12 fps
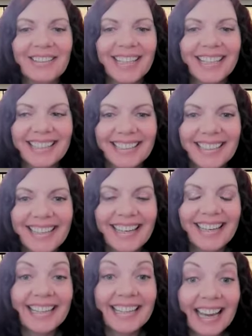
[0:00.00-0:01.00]
Okay.
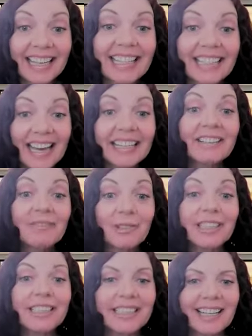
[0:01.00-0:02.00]
Yeah, it, and it
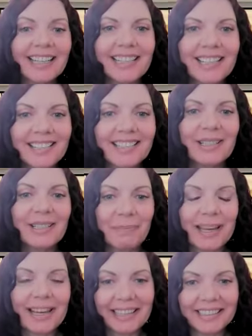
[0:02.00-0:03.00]
really does
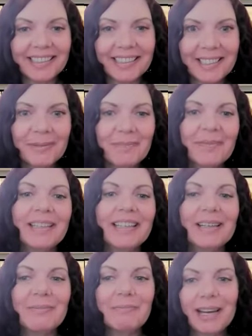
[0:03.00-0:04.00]
depend,
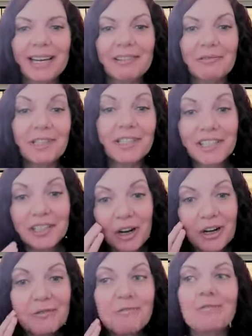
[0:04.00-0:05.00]
but we'll
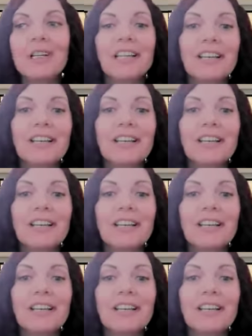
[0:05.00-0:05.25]
start